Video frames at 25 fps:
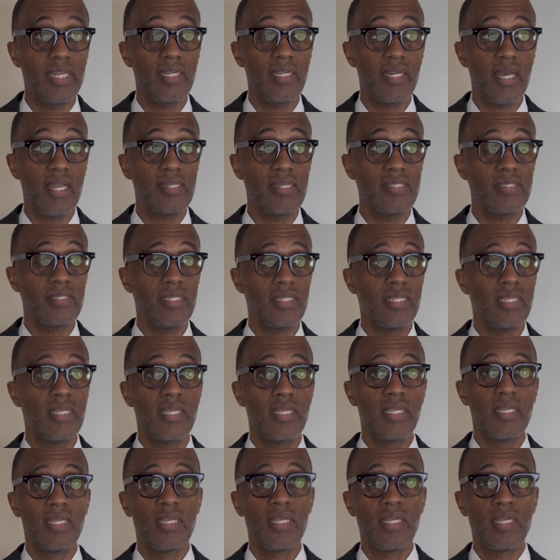And honestly,
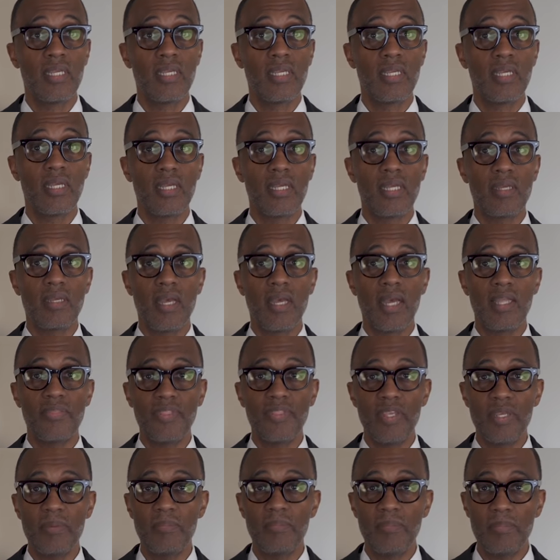I
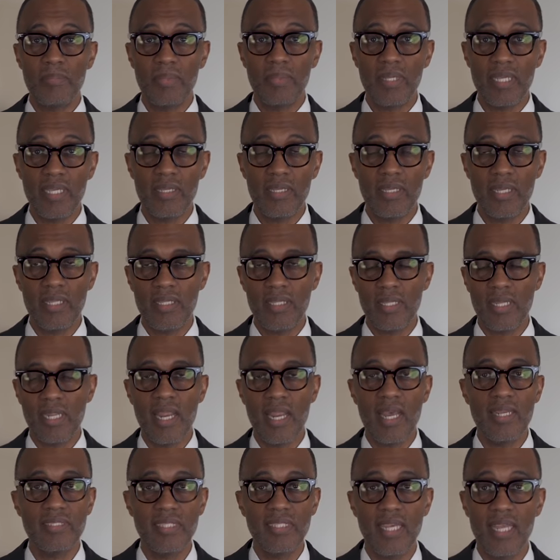think men,
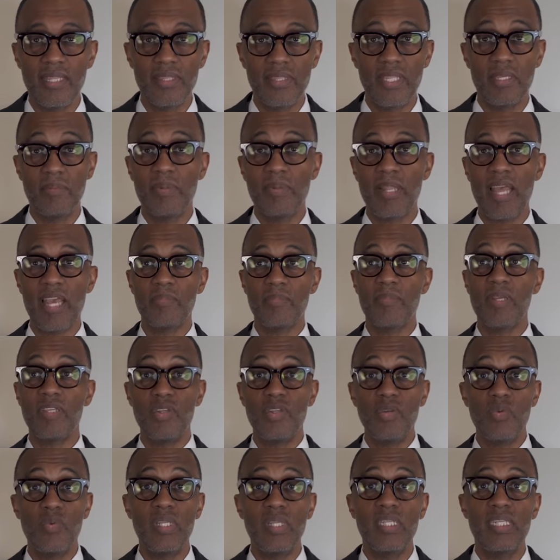honestly, I think black men,
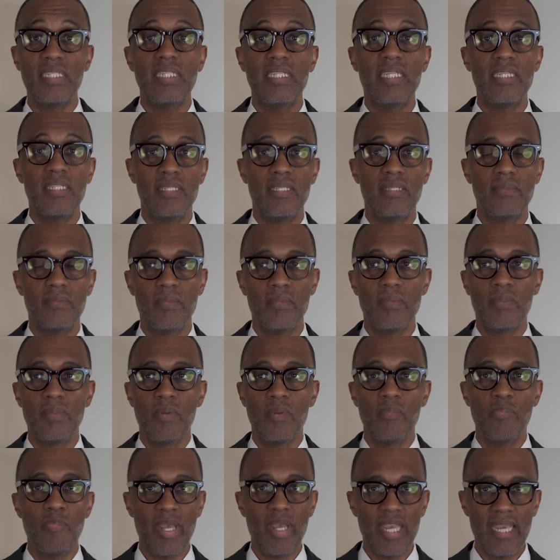you really need to
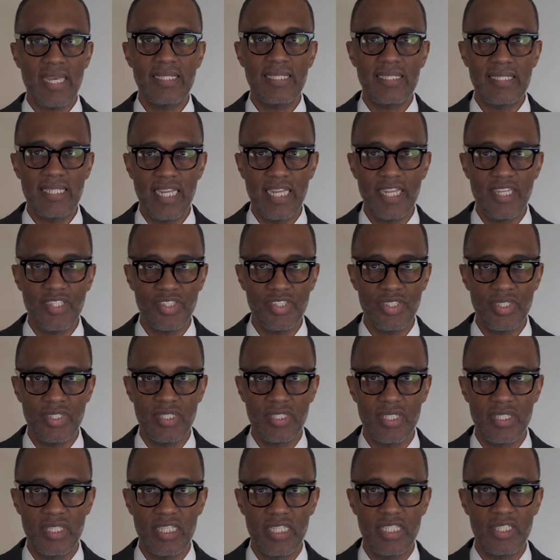pay attention
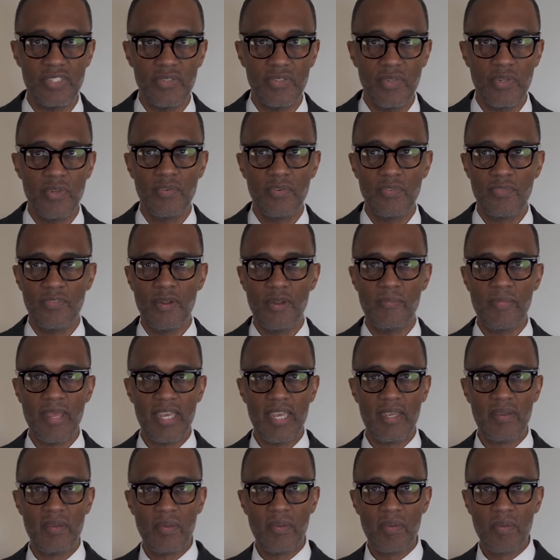to this from
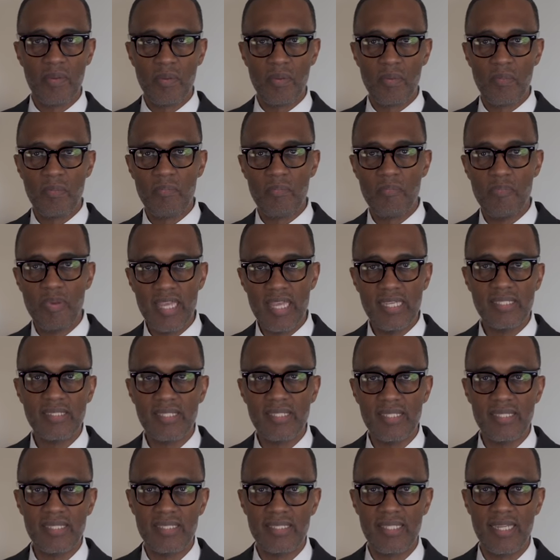a business